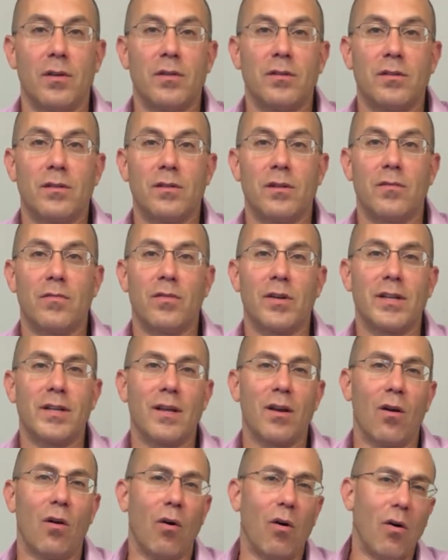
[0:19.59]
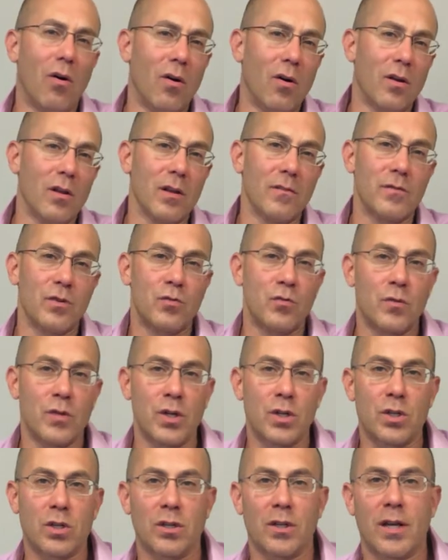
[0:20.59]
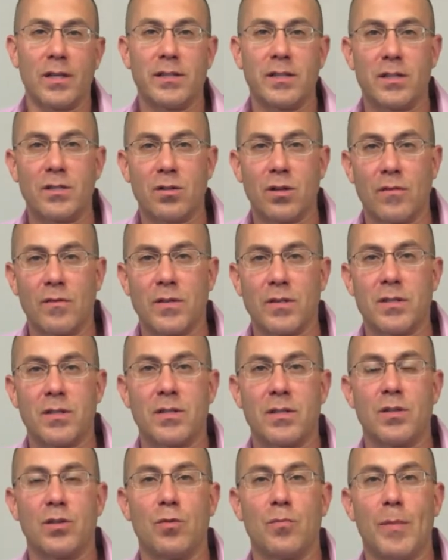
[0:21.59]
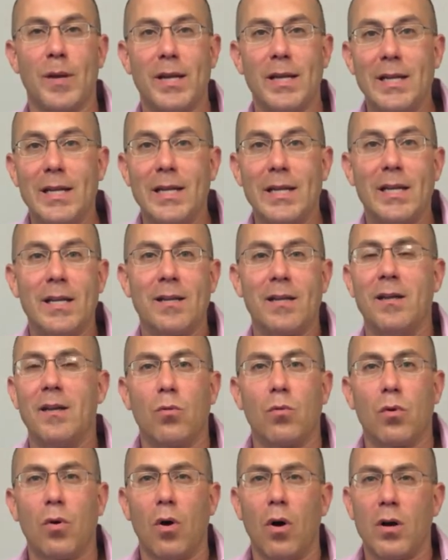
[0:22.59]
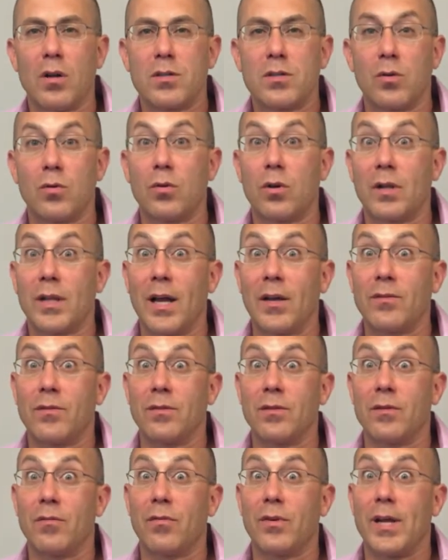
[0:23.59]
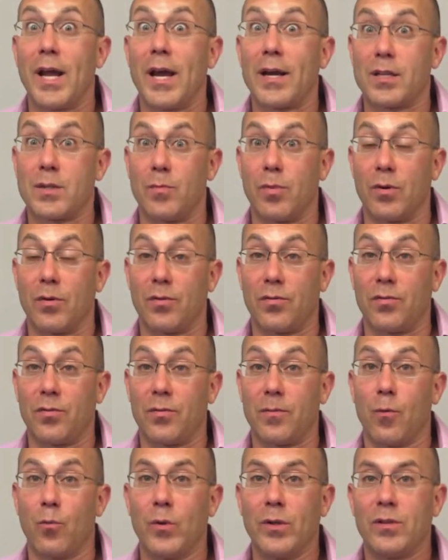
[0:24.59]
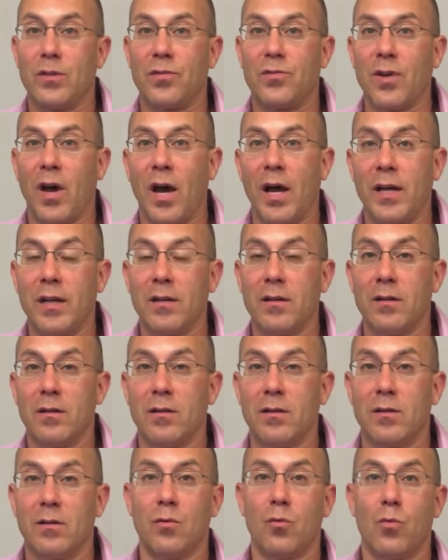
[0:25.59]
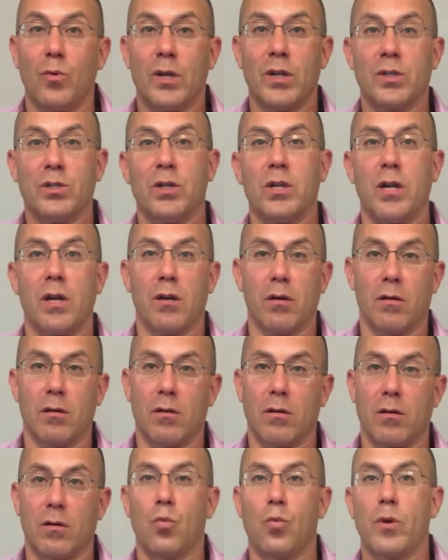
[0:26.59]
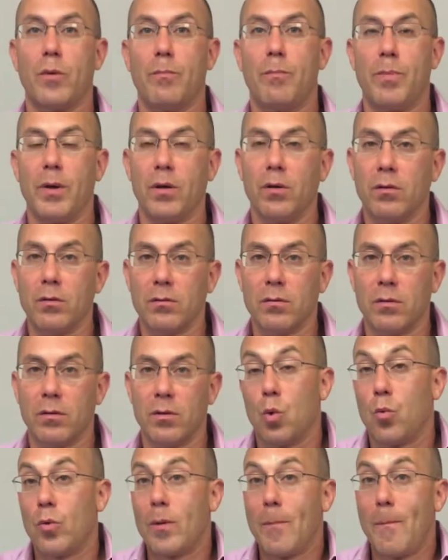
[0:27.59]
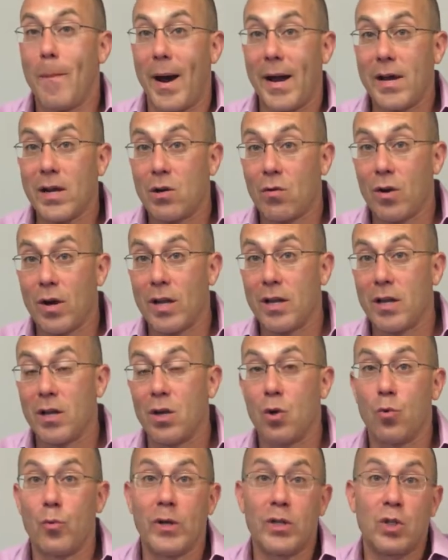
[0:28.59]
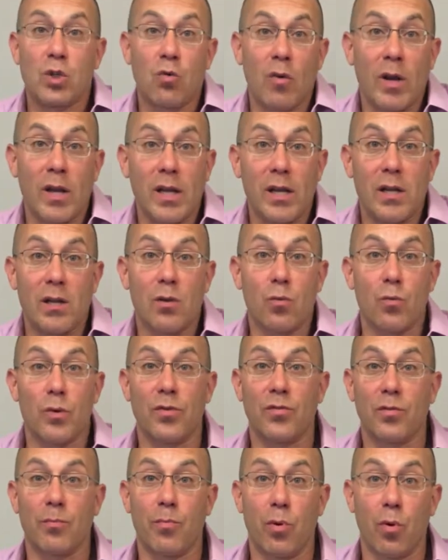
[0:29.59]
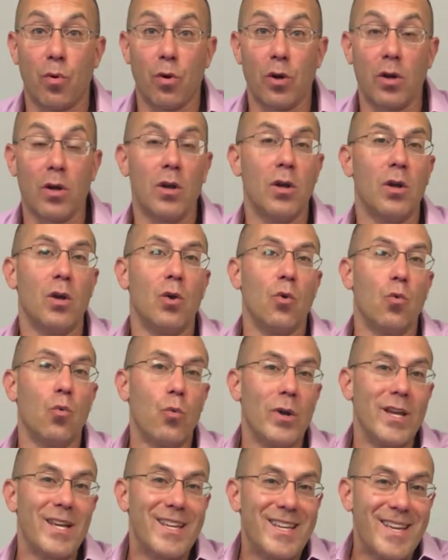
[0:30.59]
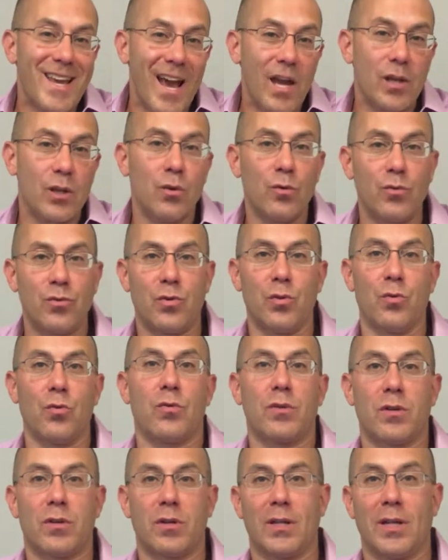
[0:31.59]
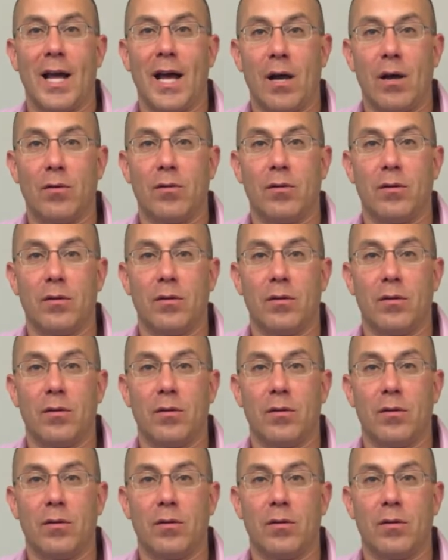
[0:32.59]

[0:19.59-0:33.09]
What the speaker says: delivering all of the traditional IT services that you may need. We're also cloud delivery experts. We design, we engineer, we build, we migrate, we train, we support, we get you to the cloud.